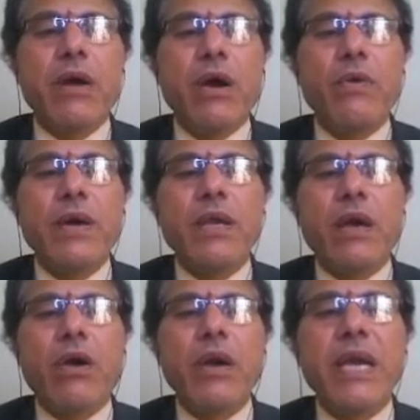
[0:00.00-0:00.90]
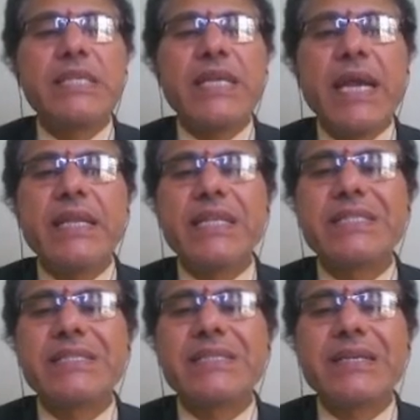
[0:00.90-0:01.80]
however, I already designed
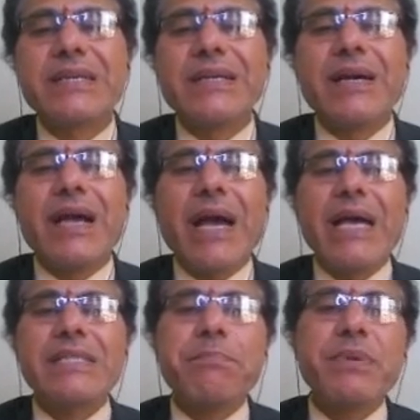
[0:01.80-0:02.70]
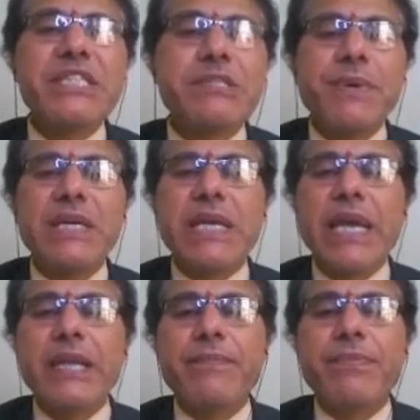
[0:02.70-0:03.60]
this as a principal
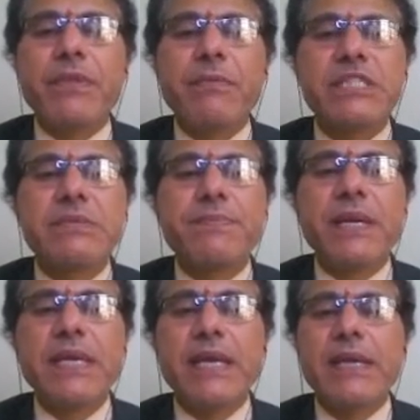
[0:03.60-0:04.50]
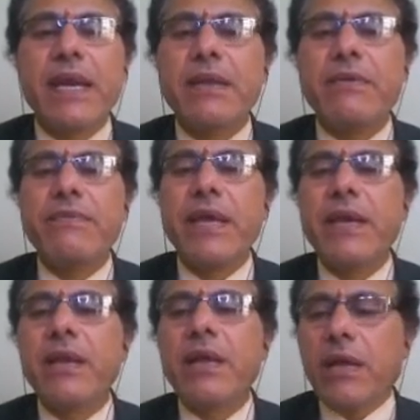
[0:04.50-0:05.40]
tie, right?
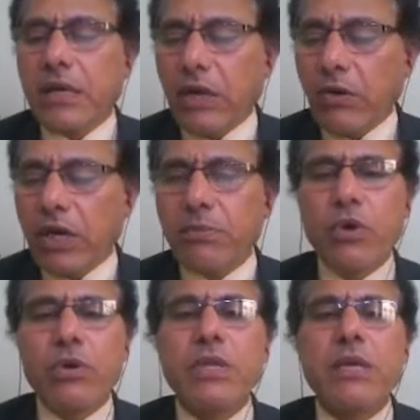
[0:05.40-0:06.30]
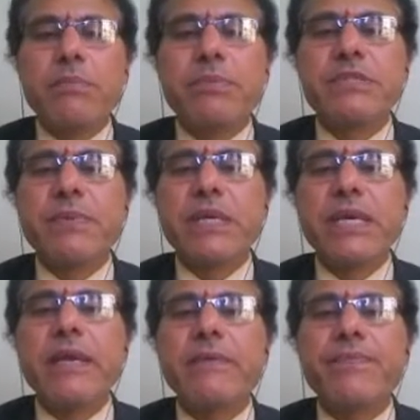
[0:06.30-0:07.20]
Wherein now let me go to that
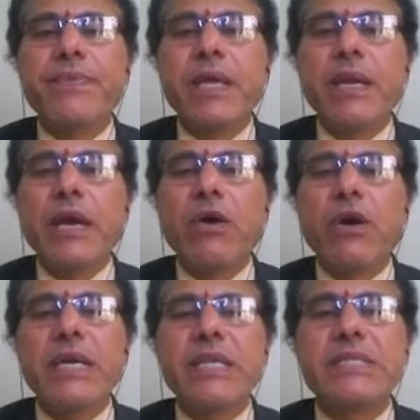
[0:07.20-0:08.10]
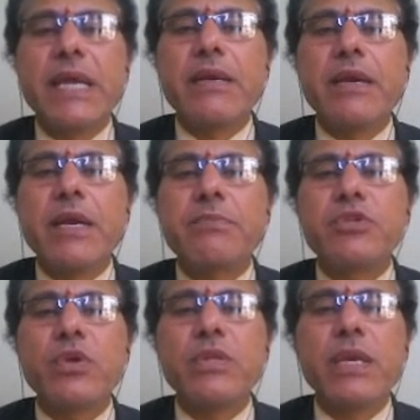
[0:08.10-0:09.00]
principal tie. There I already designed.
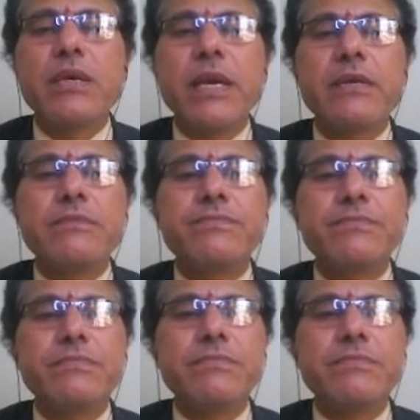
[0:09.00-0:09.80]
Let me show that, right?